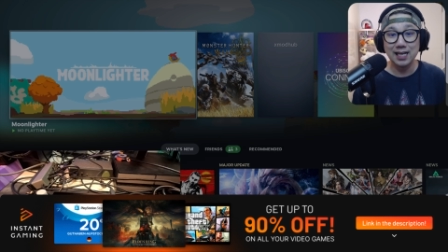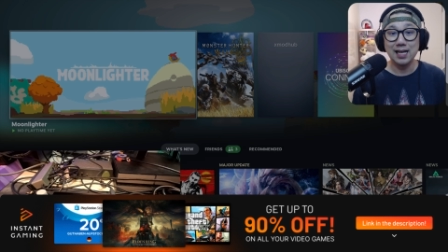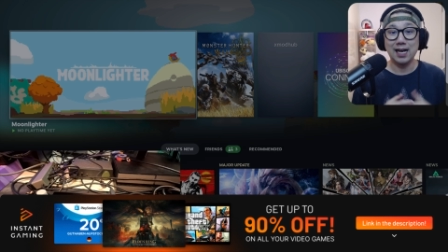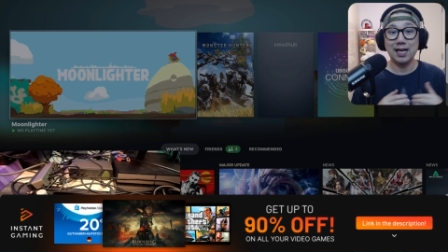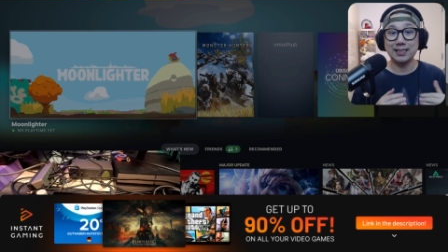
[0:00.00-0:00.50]

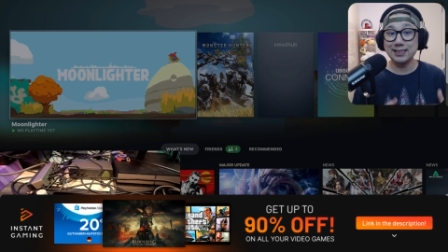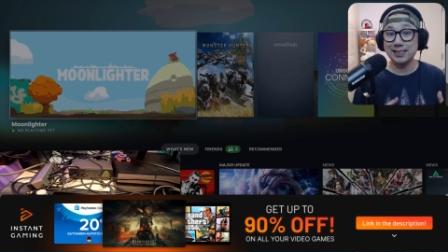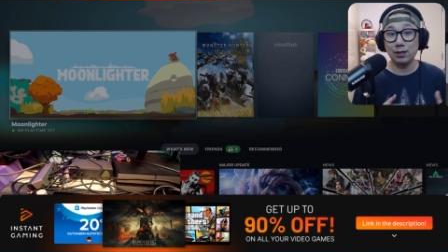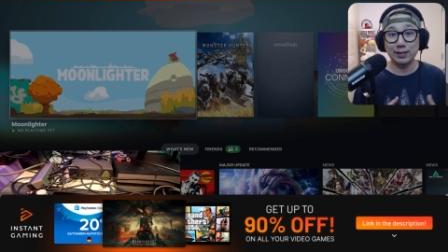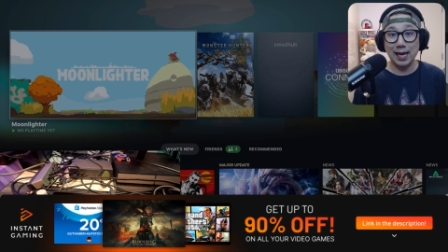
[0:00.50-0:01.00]
Uh, they
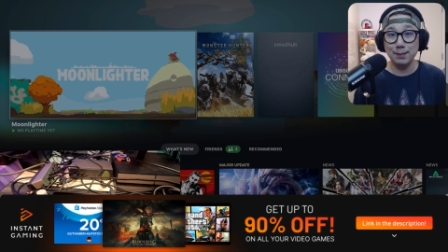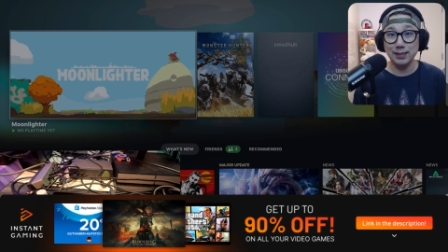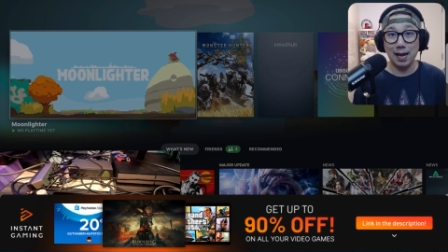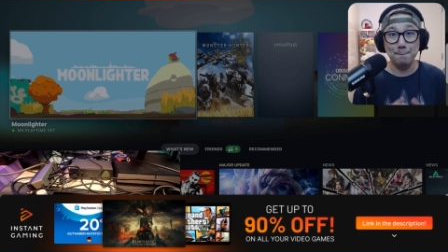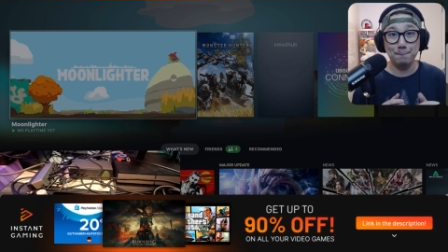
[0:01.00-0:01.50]
sell games
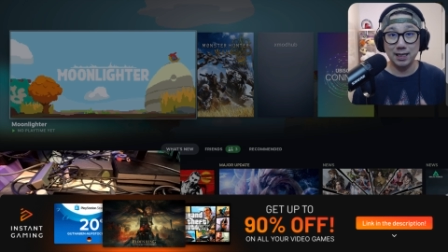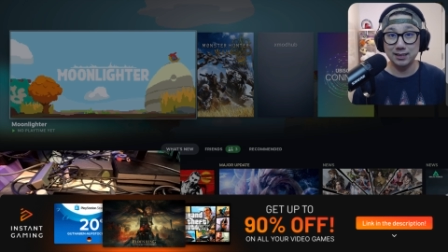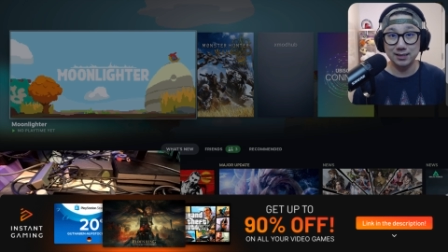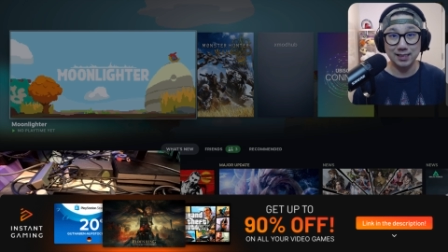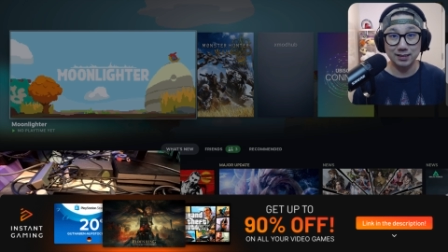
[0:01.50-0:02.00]
at big
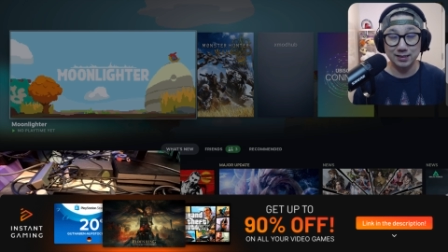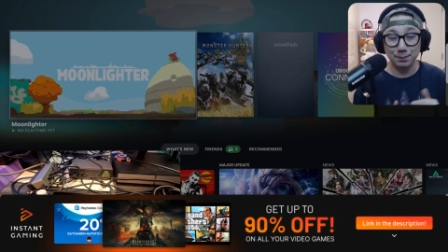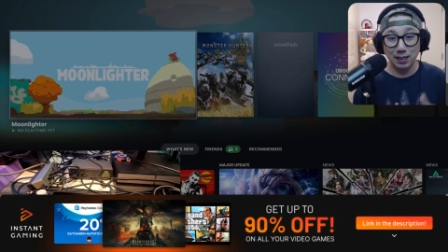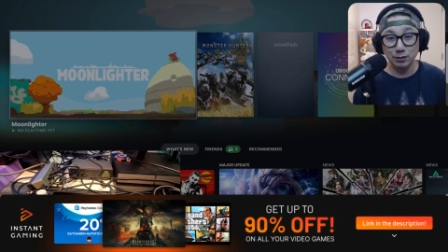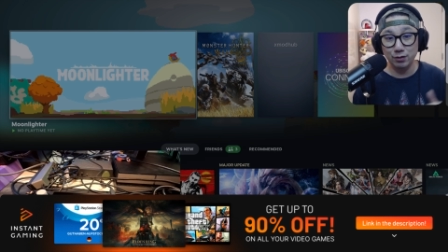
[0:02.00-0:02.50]
discounts. Some
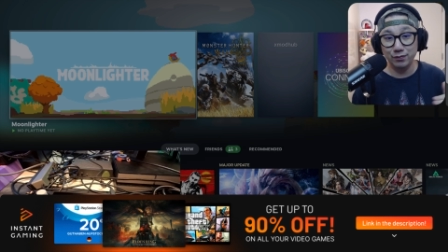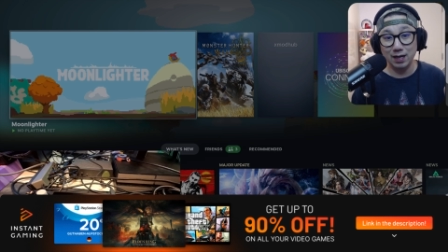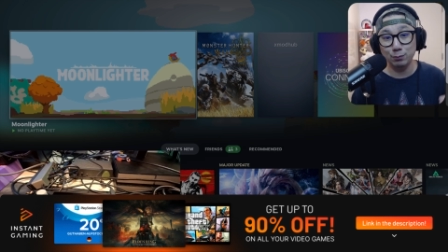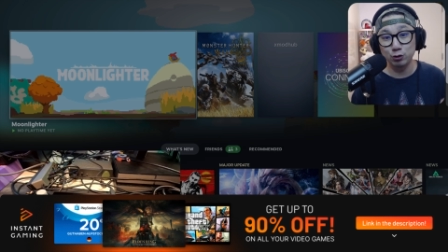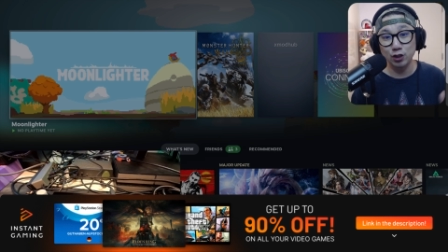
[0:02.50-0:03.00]
games are even
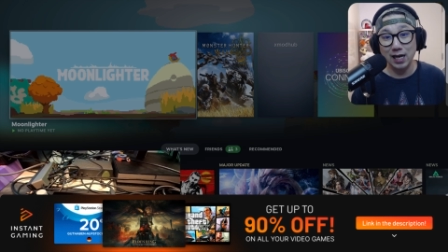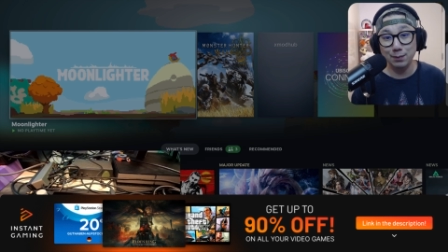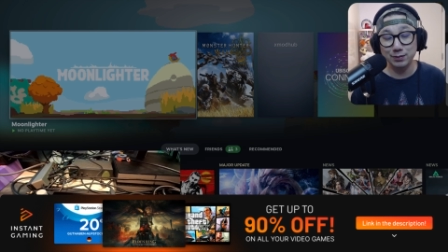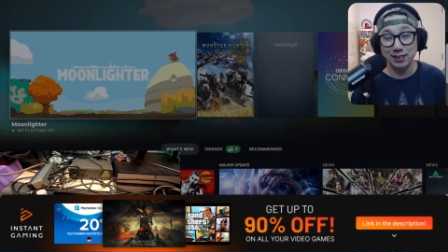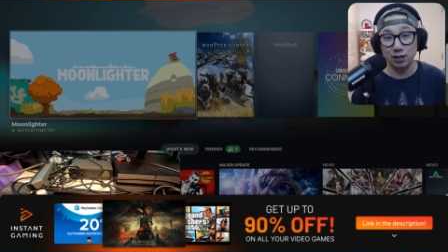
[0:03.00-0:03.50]
up to
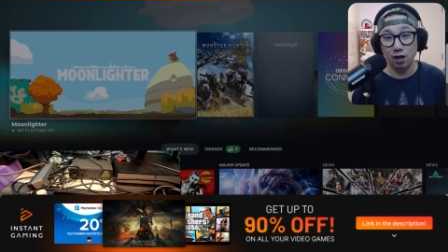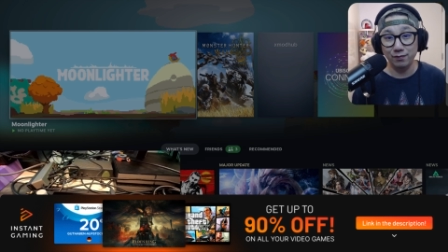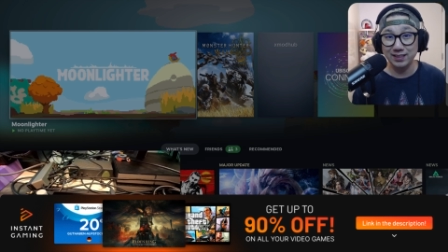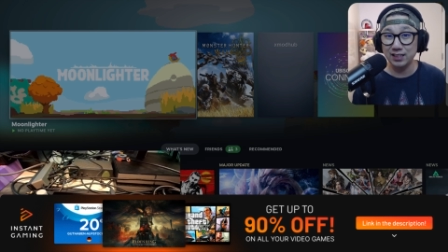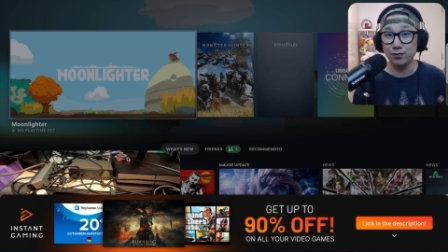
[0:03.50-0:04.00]
90% off,
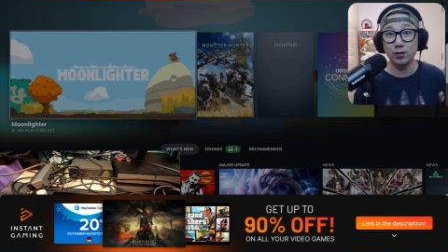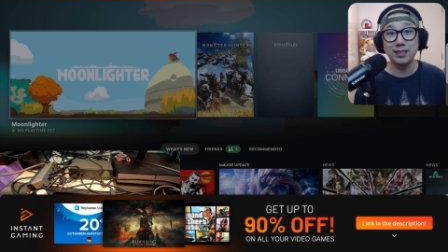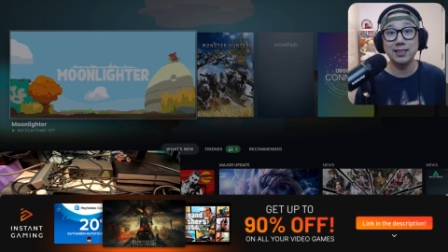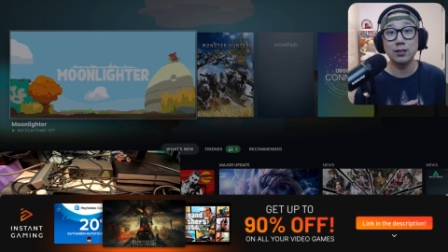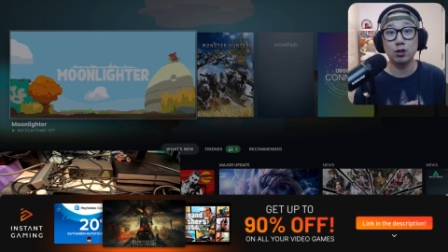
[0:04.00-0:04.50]
and that's for
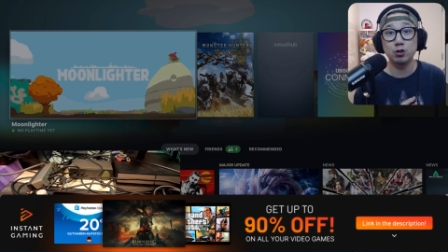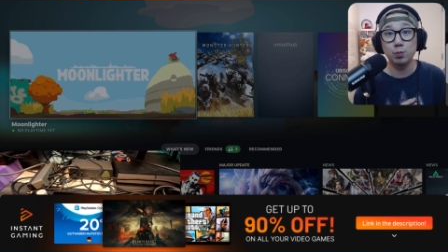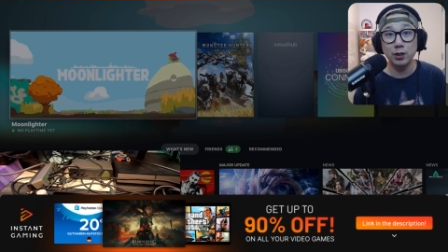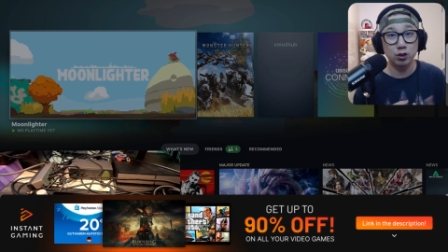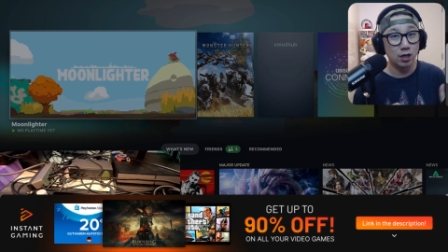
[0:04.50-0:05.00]
Nintendo
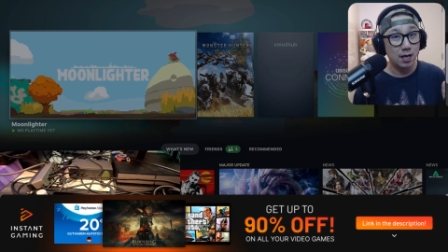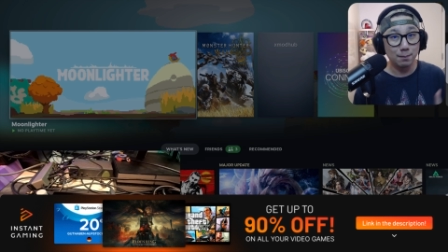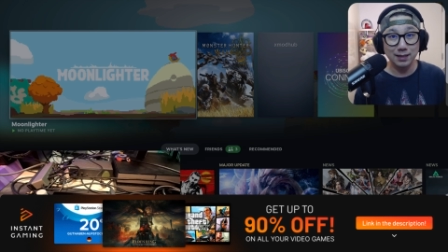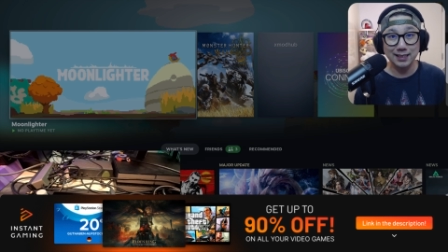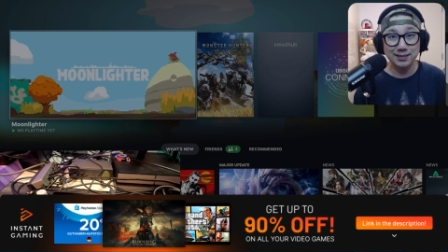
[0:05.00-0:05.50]
Switch,
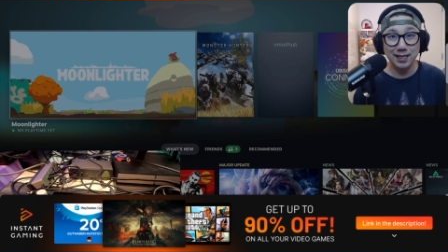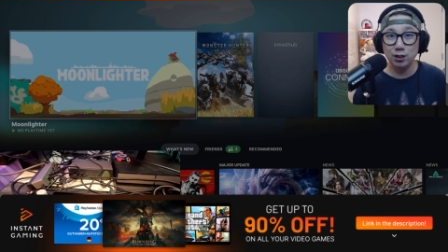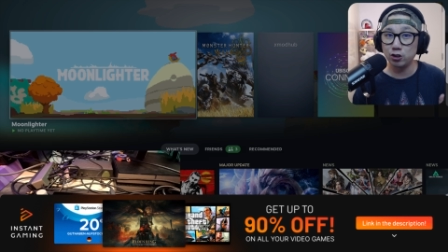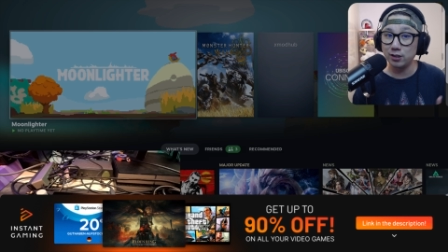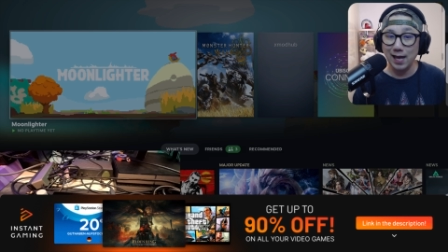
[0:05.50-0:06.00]

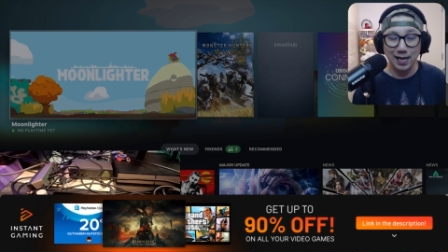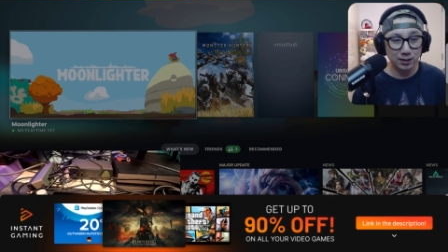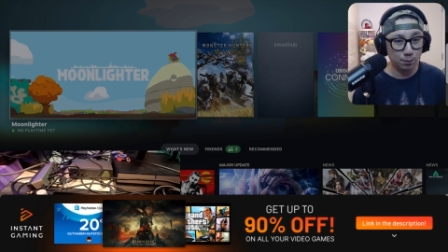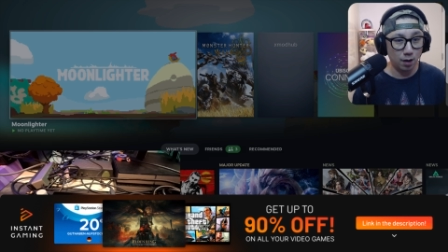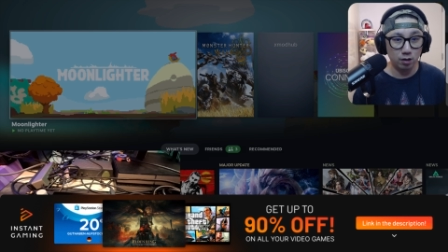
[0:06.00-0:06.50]
PlayStation,
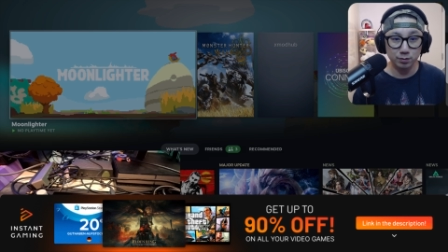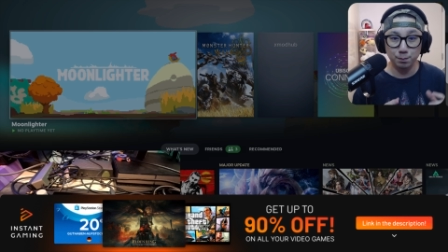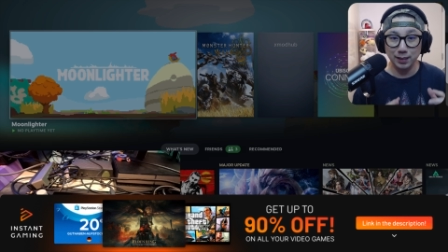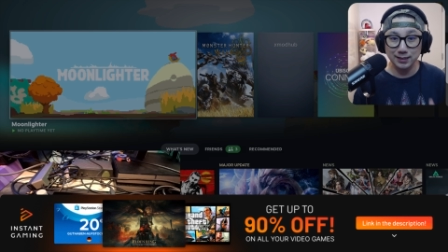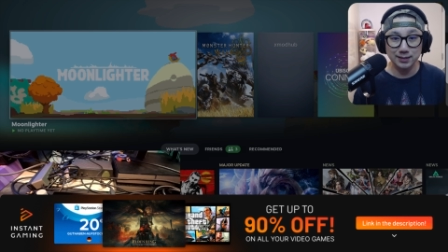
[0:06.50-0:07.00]
Xbox,
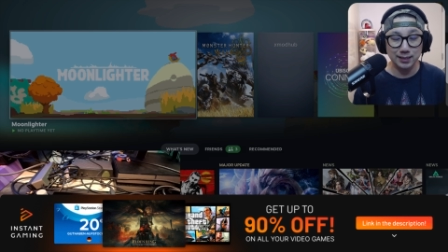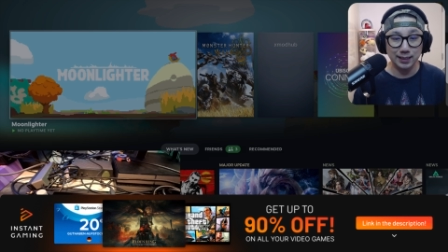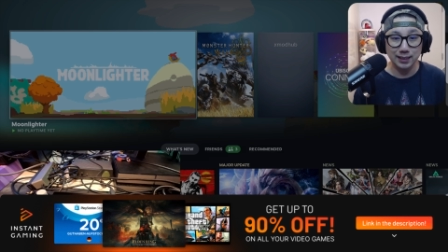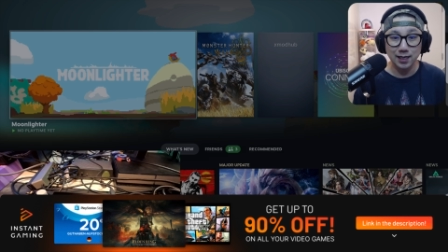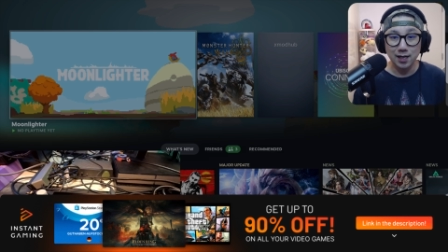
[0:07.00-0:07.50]

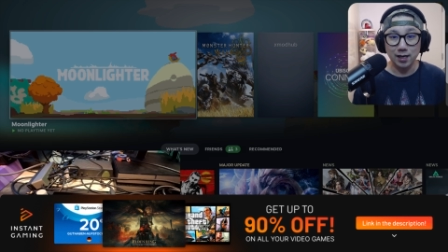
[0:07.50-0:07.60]
PC.